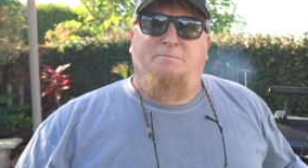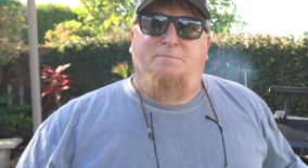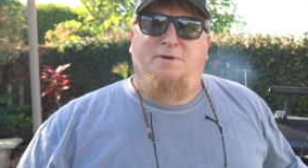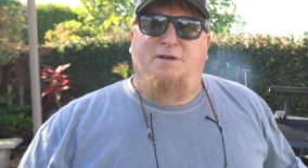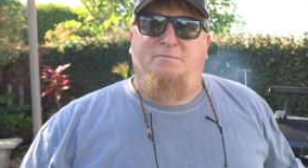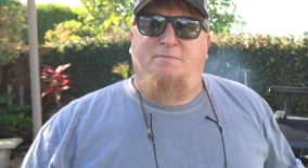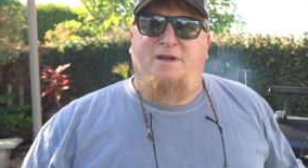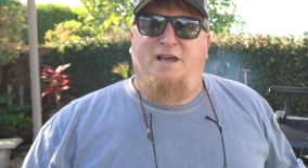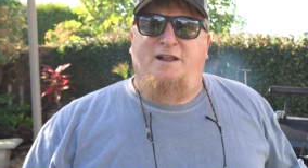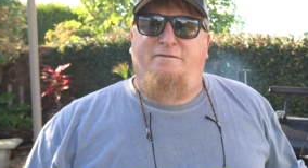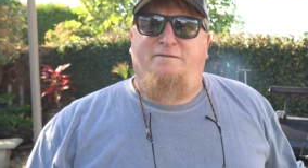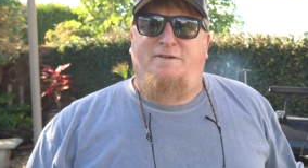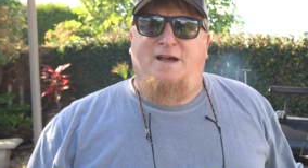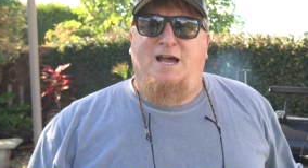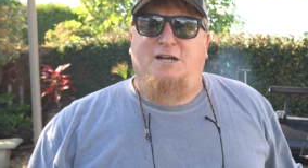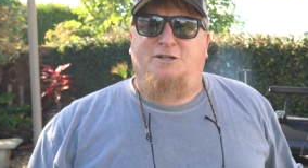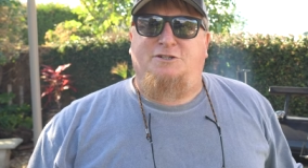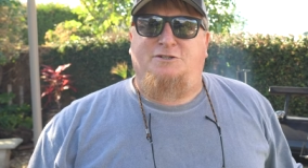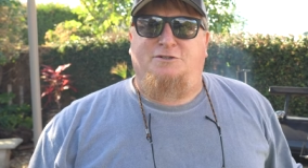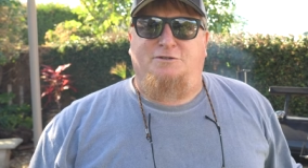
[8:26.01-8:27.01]
pit
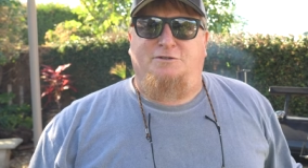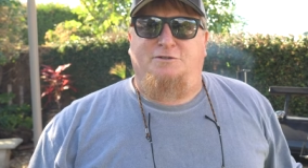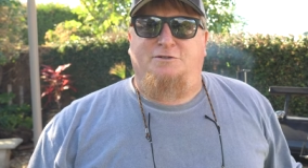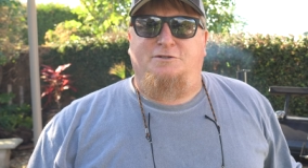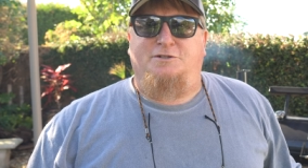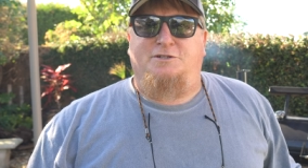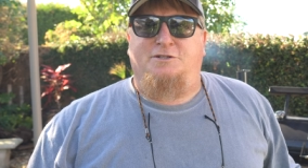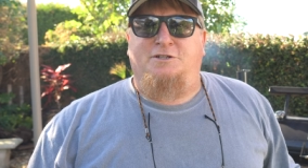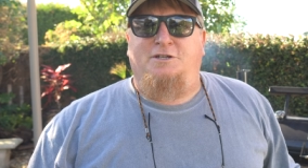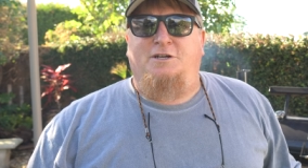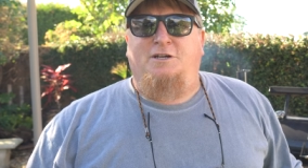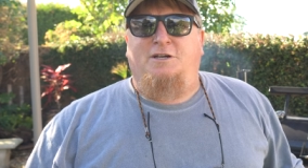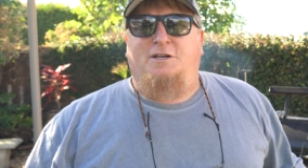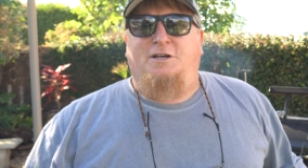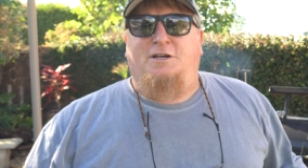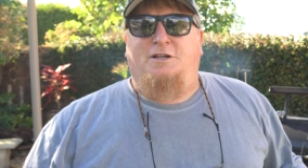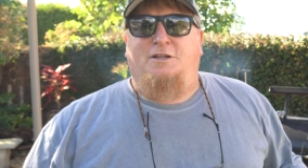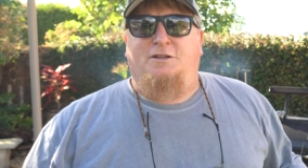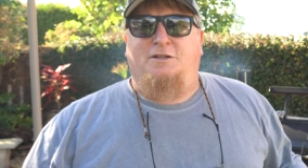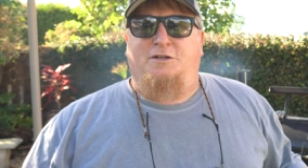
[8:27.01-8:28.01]
manufacturers
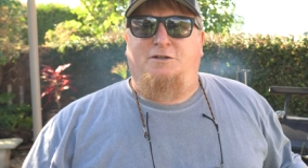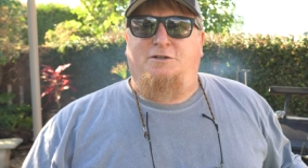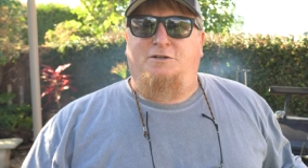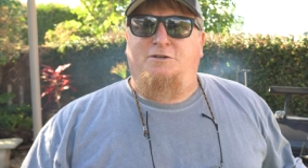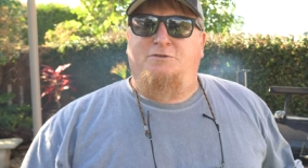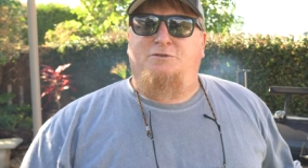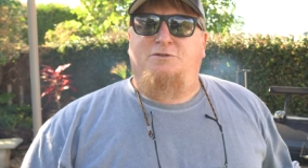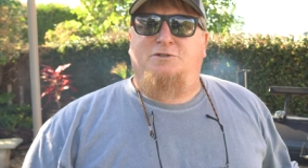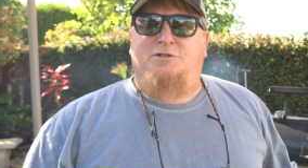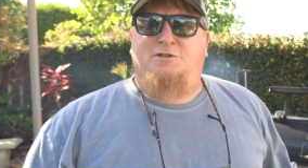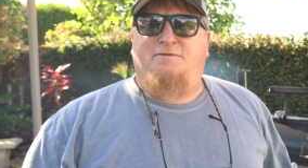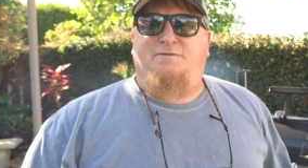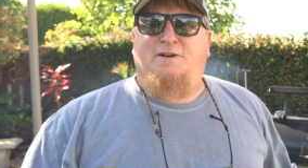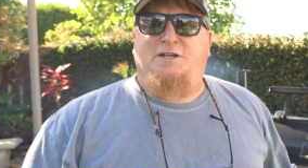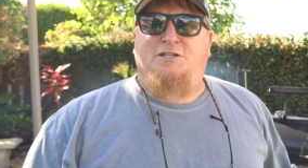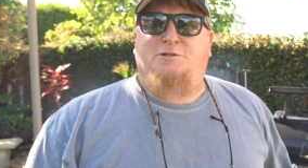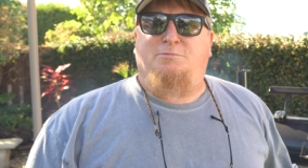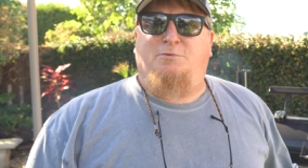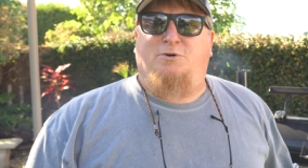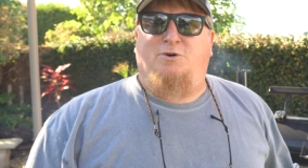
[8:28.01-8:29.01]
that use
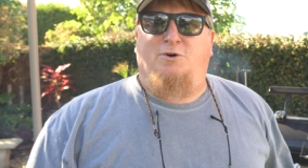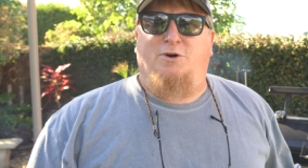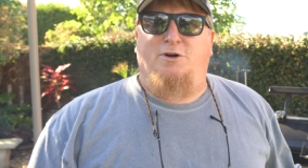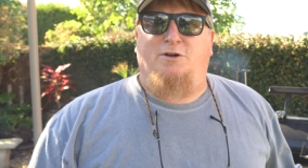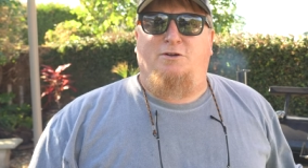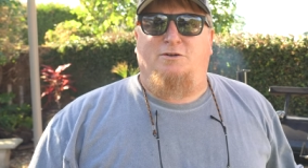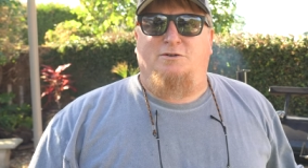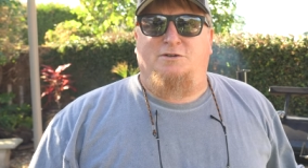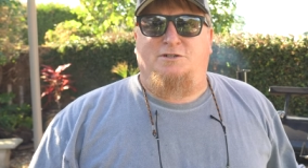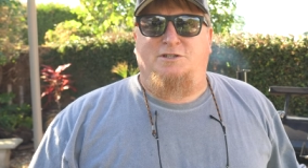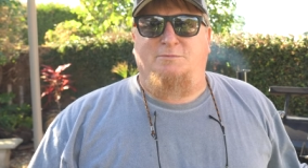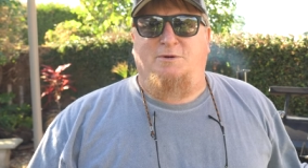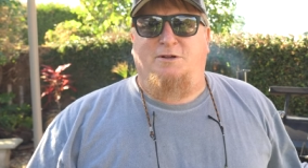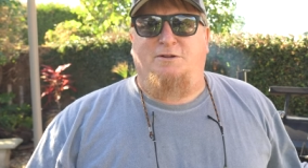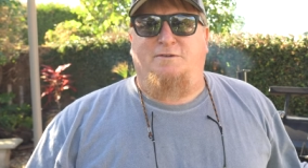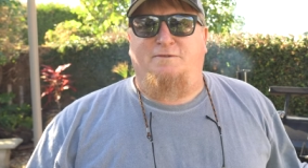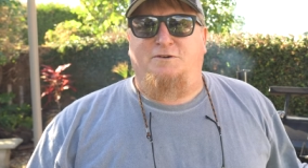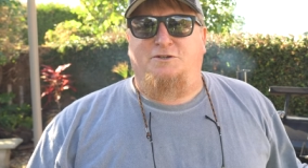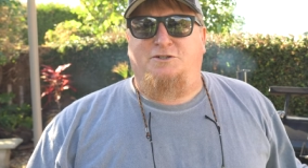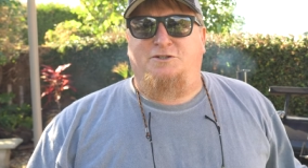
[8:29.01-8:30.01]
vegetable oil or some
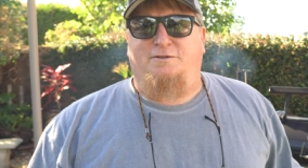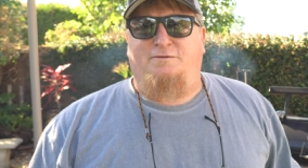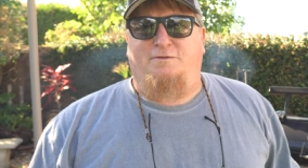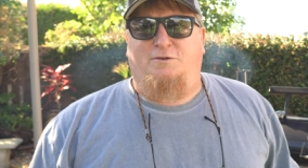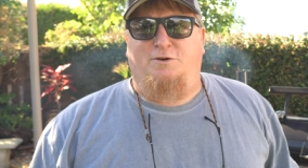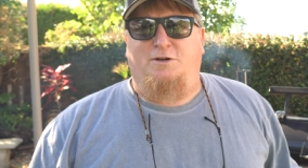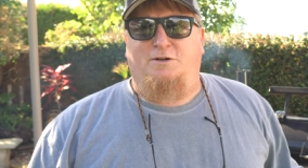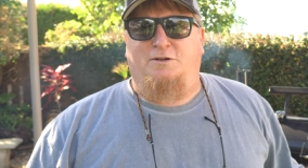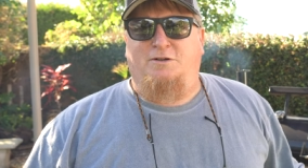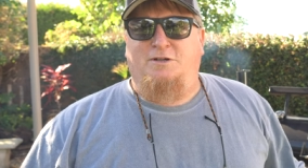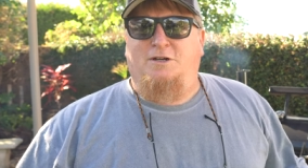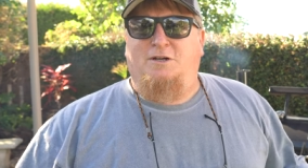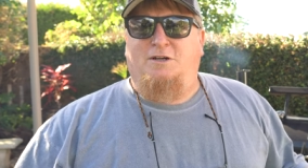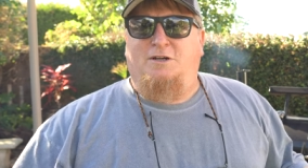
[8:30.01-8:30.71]
other version of oil